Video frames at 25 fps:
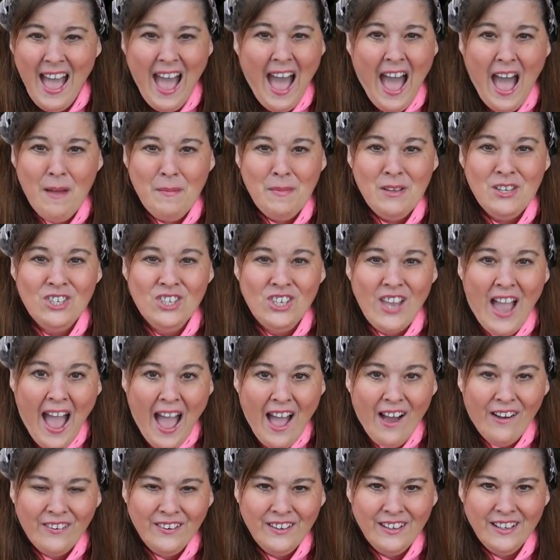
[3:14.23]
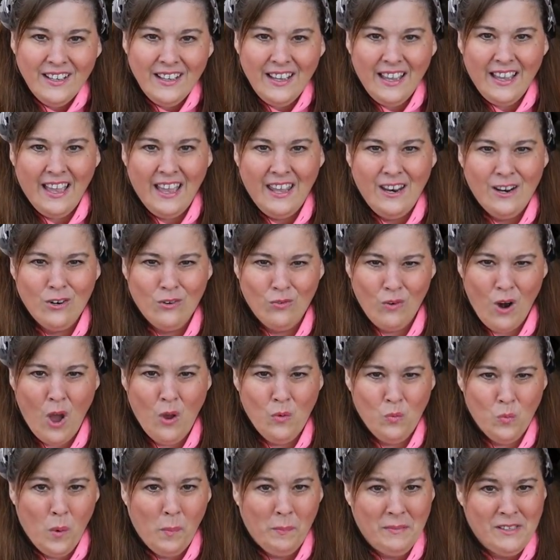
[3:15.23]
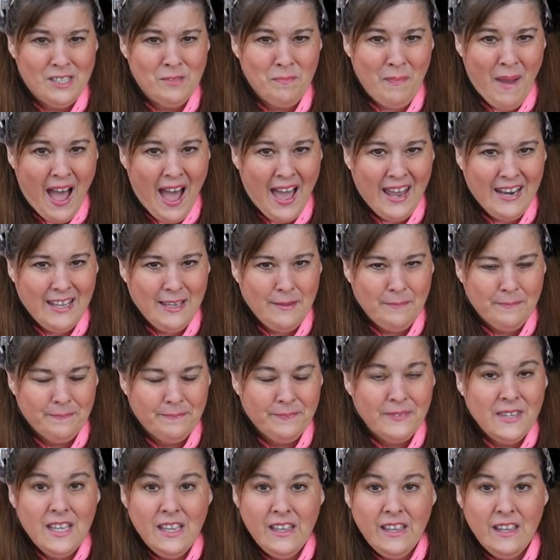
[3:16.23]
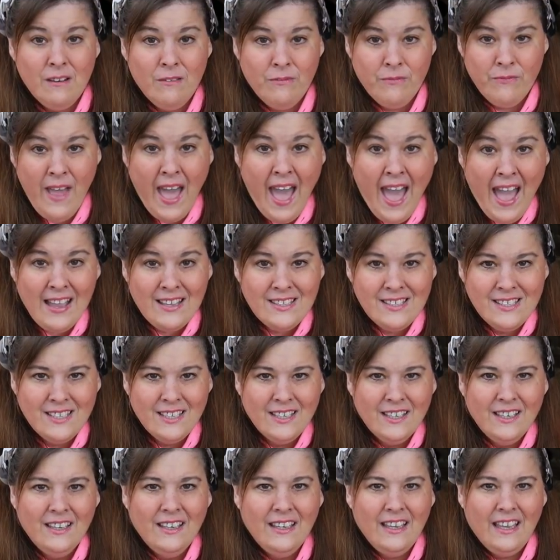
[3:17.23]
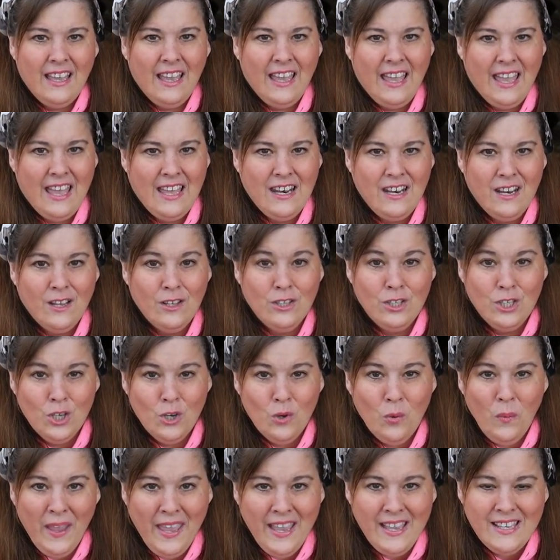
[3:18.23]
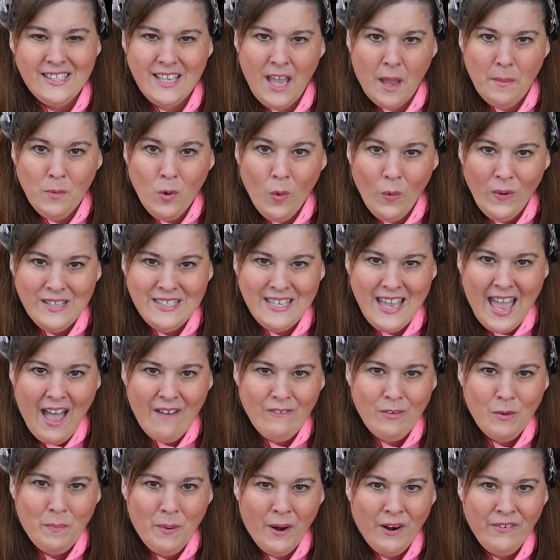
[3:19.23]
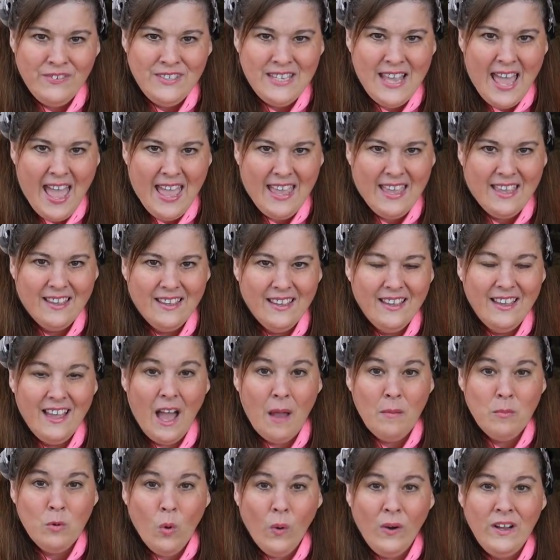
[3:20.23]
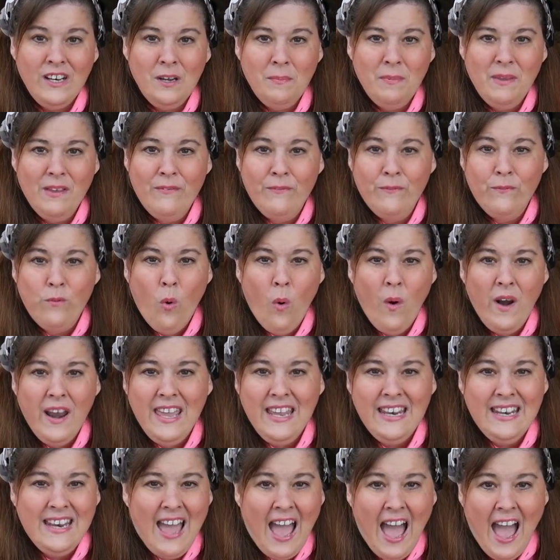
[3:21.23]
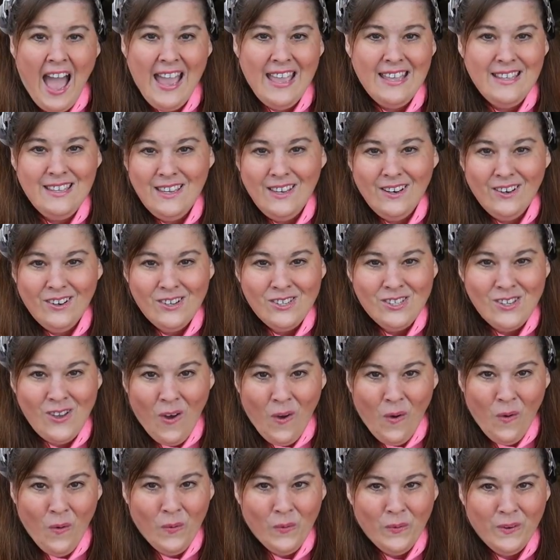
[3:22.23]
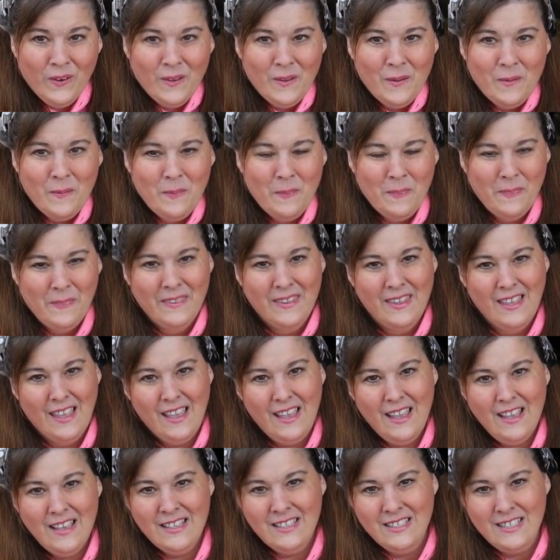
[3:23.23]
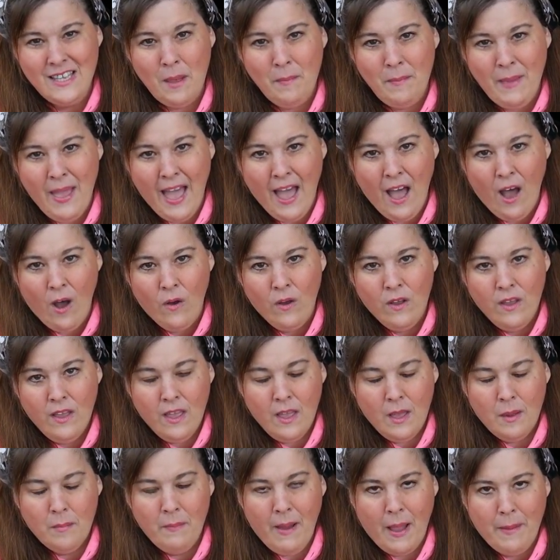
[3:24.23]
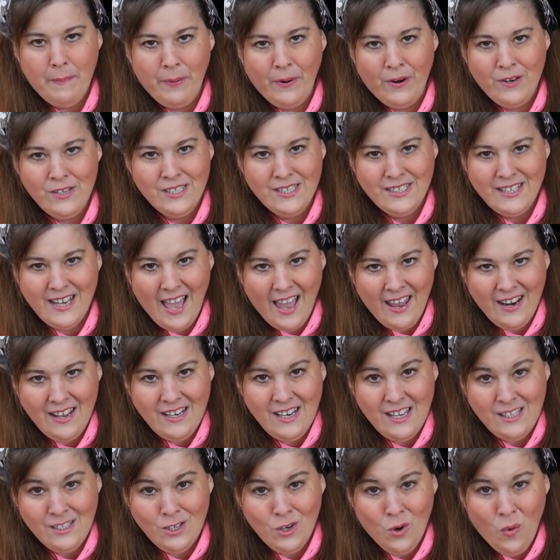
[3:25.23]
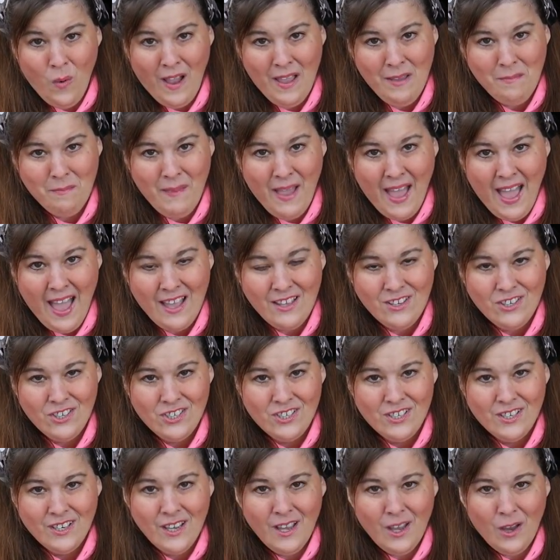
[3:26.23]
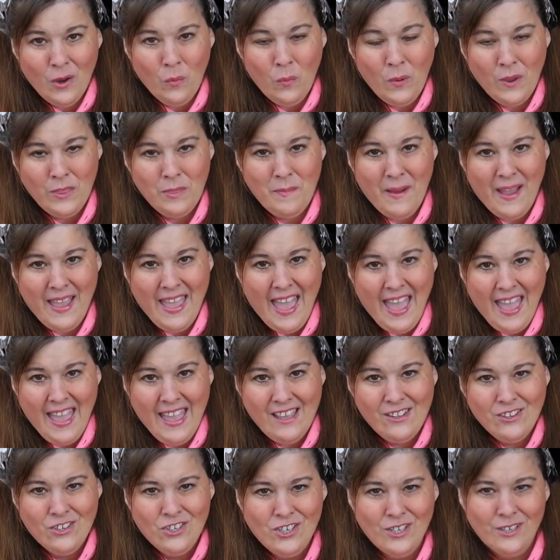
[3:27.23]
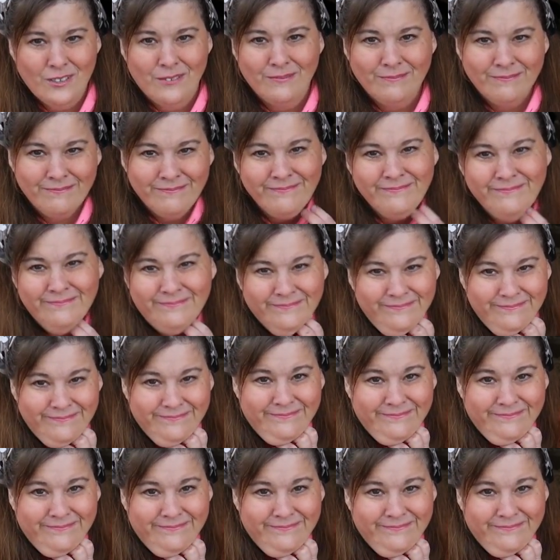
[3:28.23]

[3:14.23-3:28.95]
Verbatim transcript: I'm a child in a grown woman's body. In fact, in 2 weeks, I'm going to have a birthday. I'm going to be 49 years old. Somehow, my personality doesn't quite match with my age. I